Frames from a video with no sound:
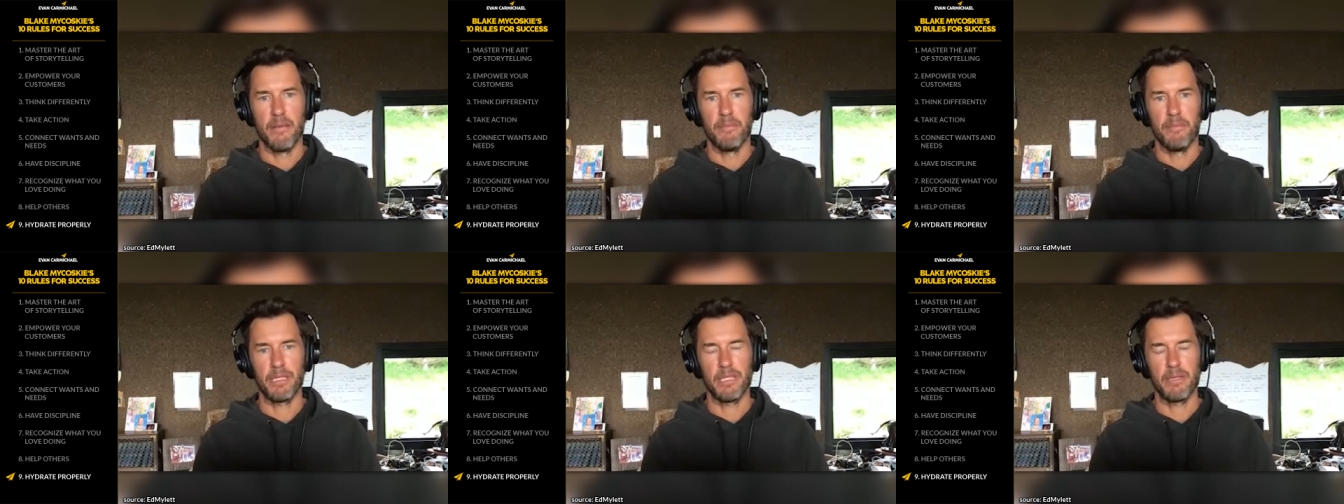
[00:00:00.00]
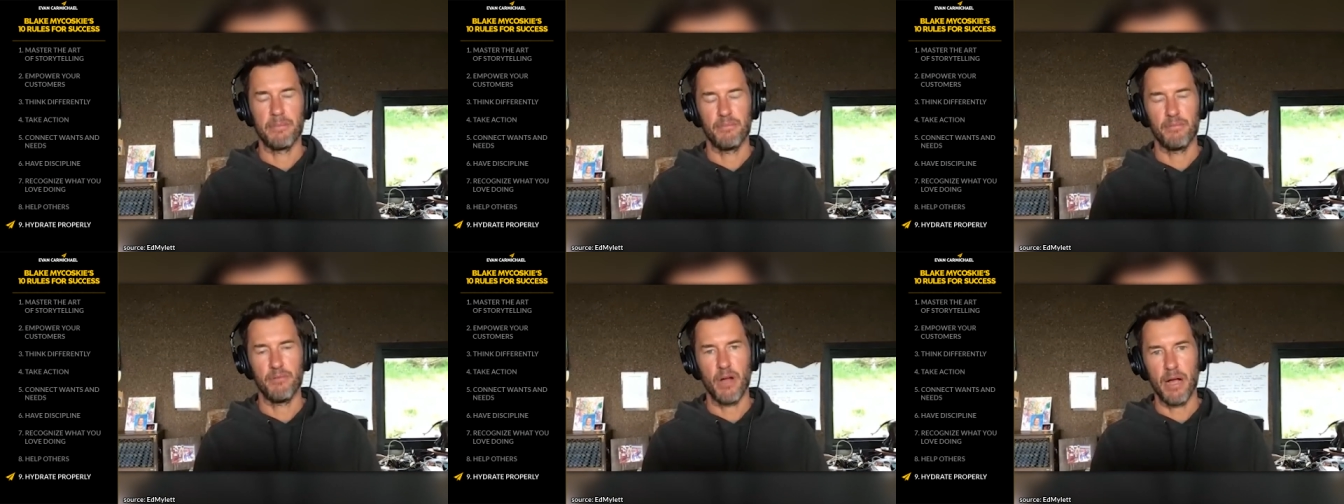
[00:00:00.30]
But
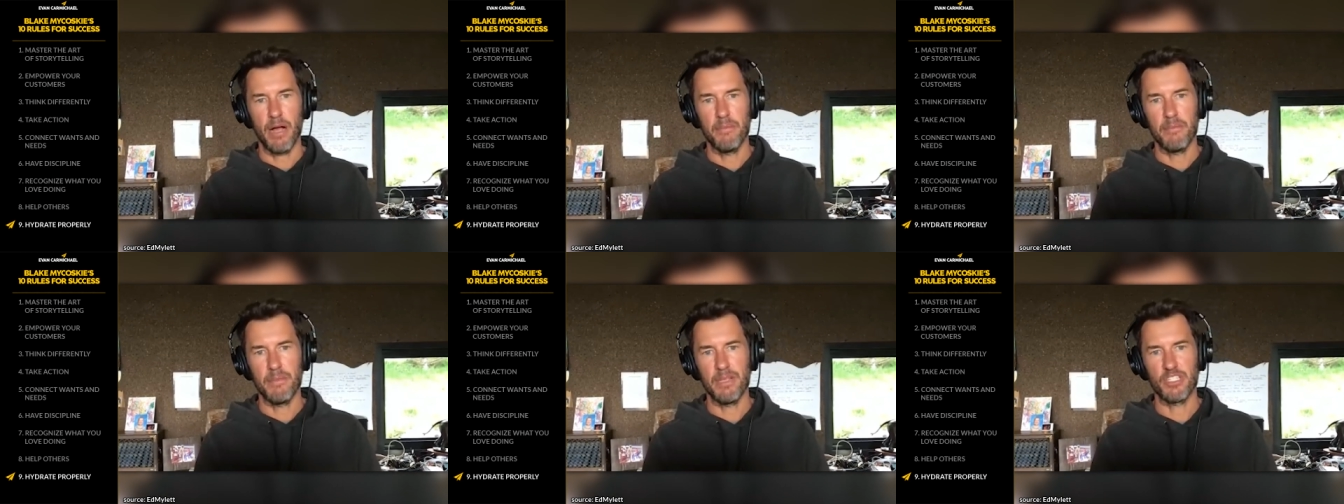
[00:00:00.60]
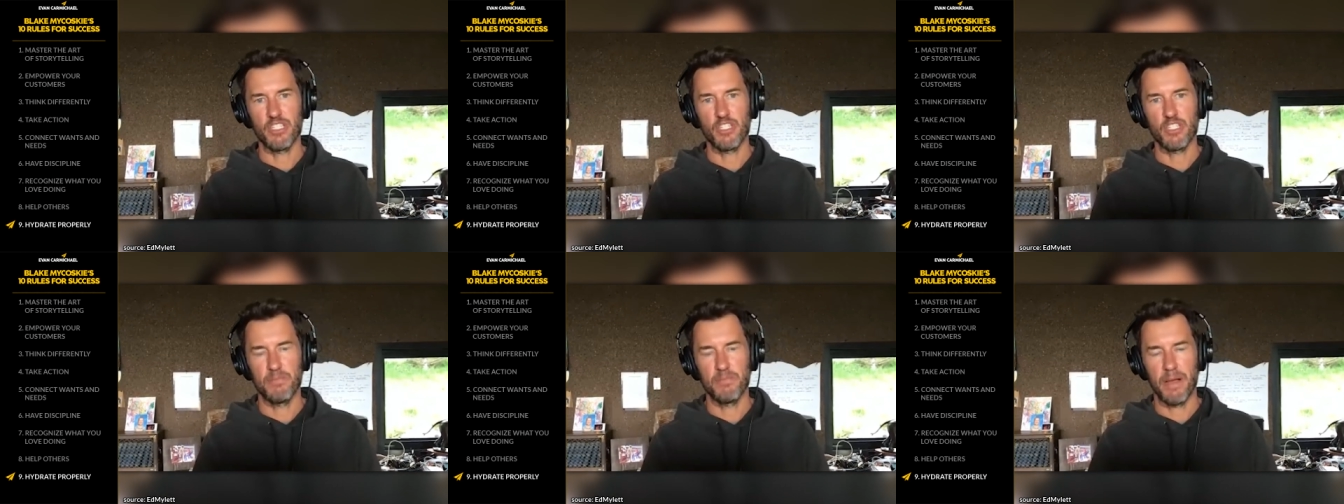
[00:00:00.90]
the problem
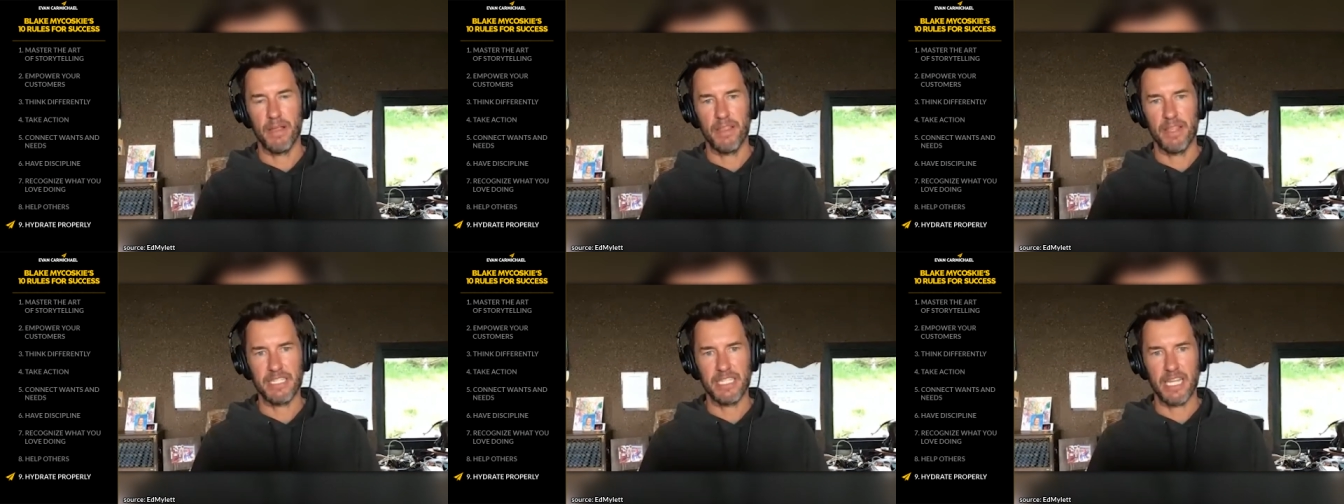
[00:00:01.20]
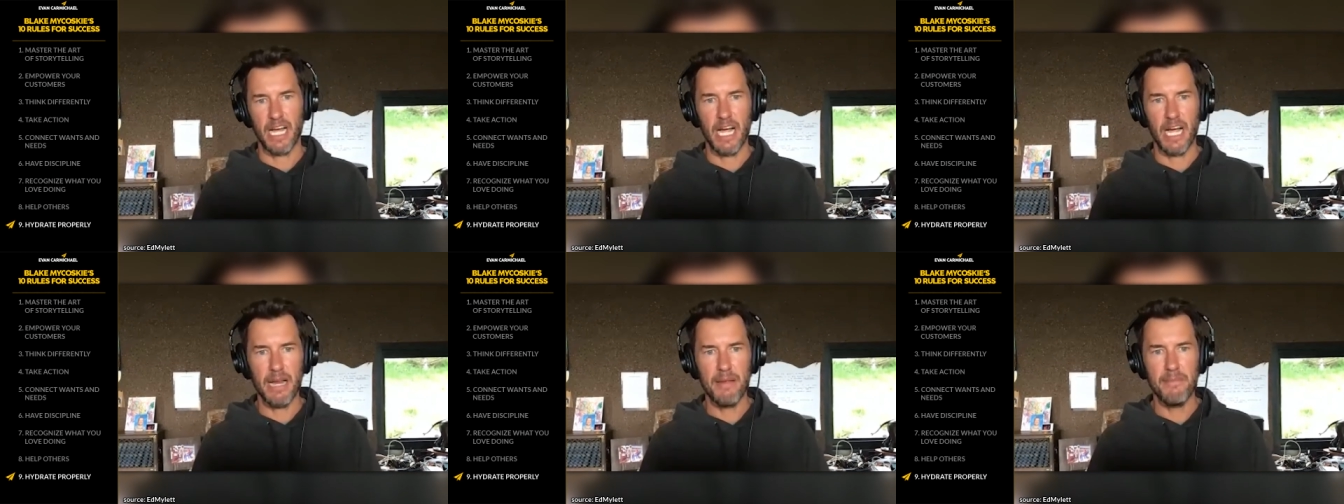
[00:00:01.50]
is, is by the
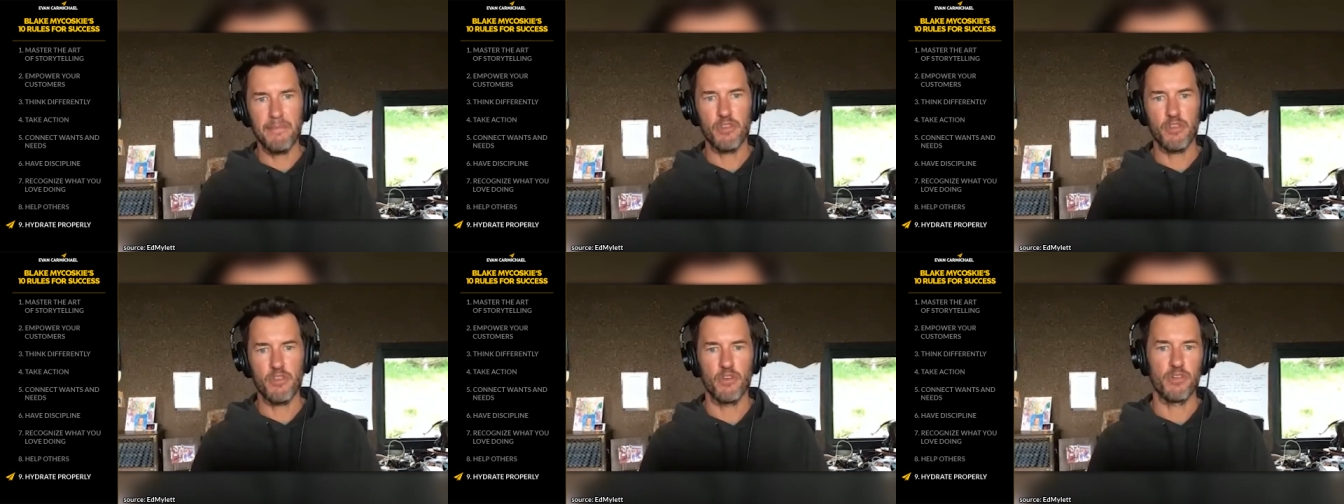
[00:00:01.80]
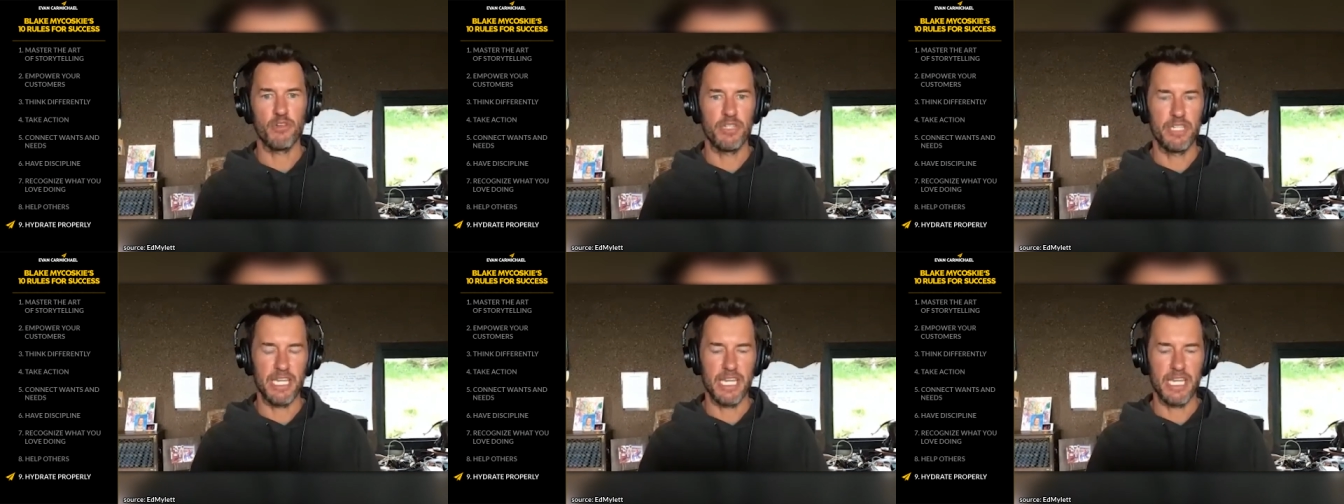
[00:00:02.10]
time that you're